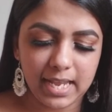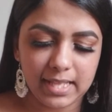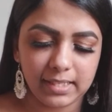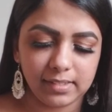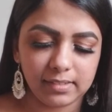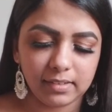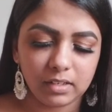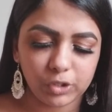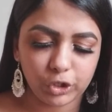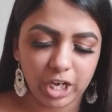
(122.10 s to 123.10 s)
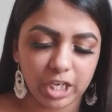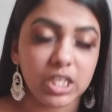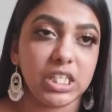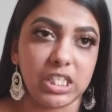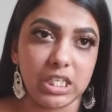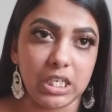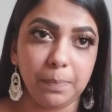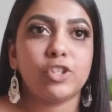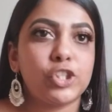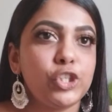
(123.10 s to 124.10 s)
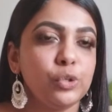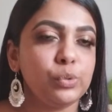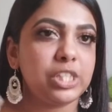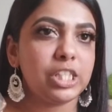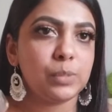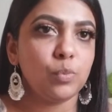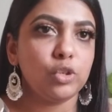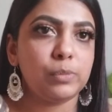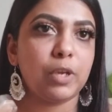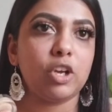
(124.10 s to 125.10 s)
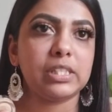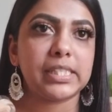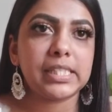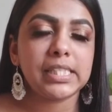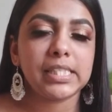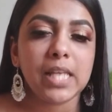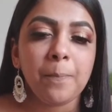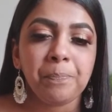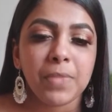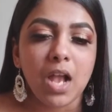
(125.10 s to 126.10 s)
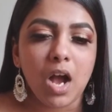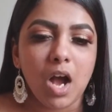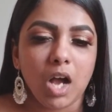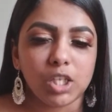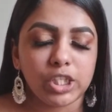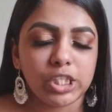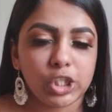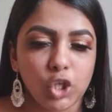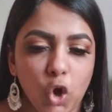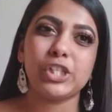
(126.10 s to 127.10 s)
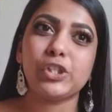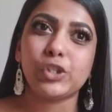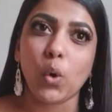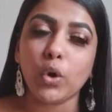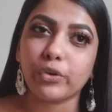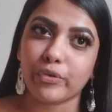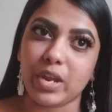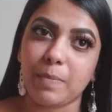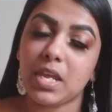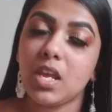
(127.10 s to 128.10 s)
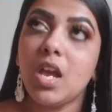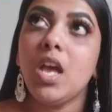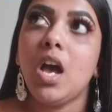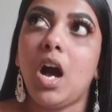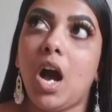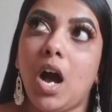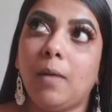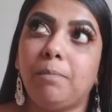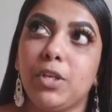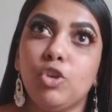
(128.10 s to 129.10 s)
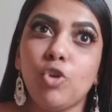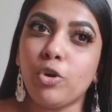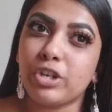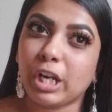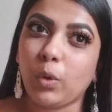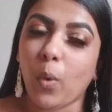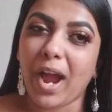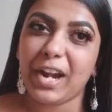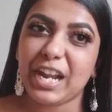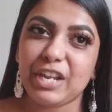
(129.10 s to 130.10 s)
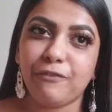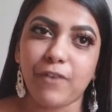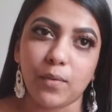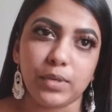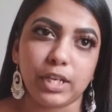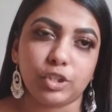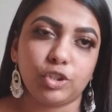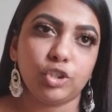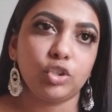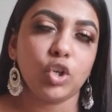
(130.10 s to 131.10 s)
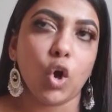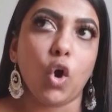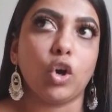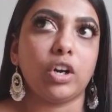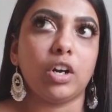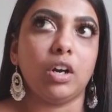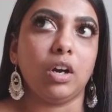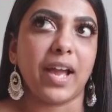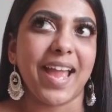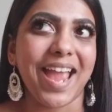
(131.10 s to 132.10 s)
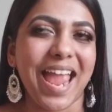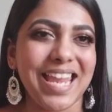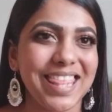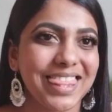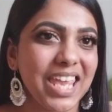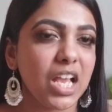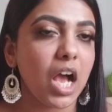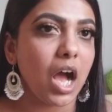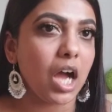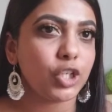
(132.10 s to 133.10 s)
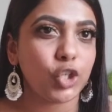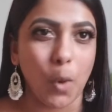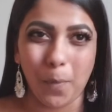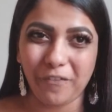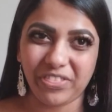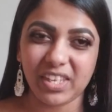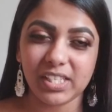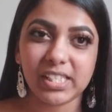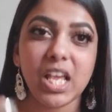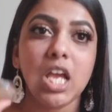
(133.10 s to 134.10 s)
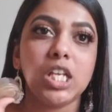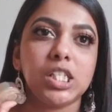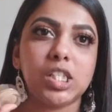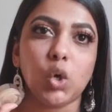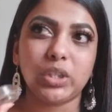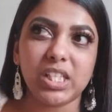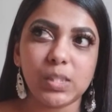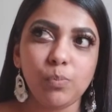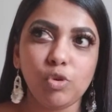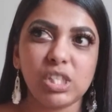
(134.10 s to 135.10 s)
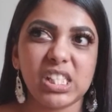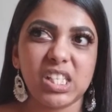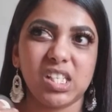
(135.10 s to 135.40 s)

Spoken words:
and this is in shade Deep. Just use this mousse because this is so creamy. You don't require any foundation or anything top of this. So this mousse